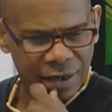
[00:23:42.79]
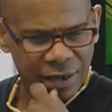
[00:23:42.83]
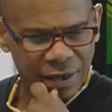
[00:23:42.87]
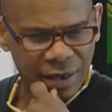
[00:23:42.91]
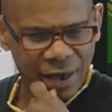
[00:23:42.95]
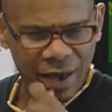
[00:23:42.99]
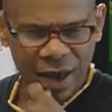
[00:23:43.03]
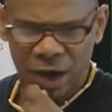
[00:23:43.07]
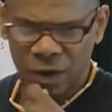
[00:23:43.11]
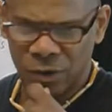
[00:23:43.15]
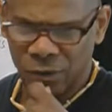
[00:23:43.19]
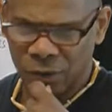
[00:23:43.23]

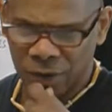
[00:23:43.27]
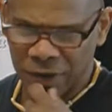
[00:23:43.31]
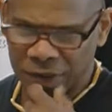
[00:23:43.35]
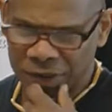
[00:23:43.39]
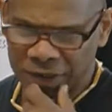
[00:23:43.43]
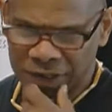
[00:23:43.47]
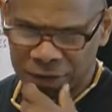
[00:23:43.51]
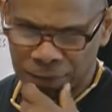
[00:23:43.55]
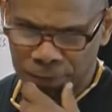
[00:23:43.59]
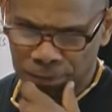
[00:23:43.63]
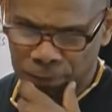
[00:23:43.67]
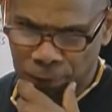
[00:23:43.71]
I
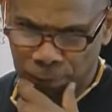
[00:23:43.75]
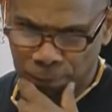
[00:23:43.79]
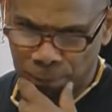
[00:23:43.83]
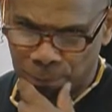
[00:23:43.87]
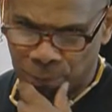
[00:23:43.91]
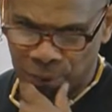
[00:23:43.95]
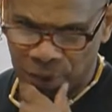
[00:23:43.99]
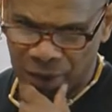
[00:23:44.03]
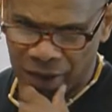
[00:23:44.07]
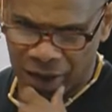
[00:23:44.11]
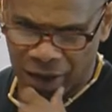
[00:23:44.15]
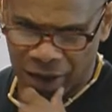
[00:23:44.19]
wasn't
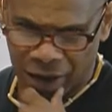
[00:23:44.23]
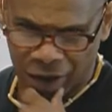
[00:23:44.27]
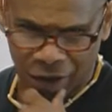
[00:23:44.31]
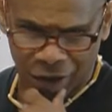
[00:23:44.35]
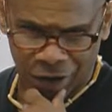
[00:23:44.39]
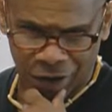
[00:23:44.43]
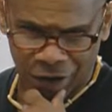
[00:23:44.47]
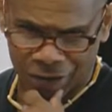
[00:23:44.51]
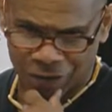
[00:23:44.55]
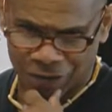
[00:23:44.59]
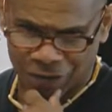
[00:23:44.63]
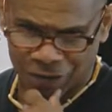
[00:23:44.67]

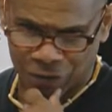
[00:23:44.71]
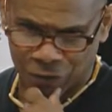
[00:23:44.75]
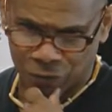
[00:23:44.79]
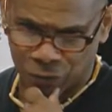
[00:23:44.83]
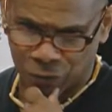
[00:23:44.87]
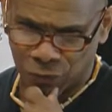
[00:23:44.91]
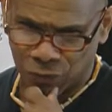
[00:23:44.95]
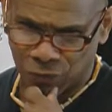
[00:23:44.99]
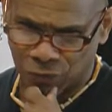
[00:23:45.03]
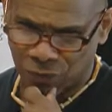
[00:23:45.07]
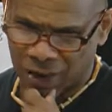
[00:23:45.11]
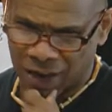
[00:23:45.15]
prepared
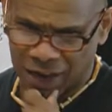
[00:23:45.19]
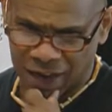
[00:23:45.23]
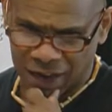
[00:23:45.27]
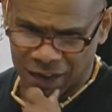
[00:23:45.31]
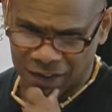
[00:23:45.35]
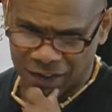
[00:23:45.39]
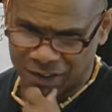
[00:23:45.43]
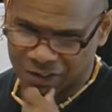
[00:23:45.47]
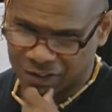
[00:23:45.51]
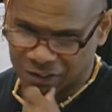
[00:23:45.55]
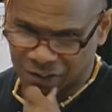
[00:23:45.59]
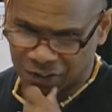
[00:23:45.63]
to
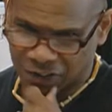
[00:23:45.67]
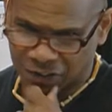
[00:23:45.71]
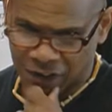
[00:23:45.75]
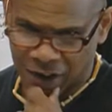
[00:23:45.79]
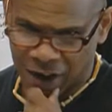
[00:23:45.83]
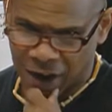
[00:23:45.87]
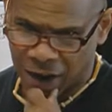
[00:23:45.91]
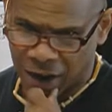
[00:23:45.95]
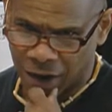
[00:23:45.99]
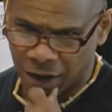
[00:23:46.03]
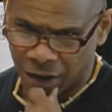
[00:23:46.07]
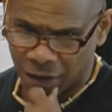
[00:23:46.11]
raise a
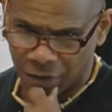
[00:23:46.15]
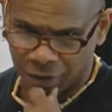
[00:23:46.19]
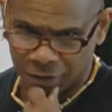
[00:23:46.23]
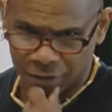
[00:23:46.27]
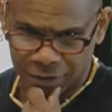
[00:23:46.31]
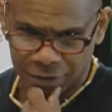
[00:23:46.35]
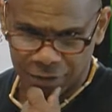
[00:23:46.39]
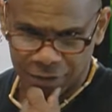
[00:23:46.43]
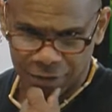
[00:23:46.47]
child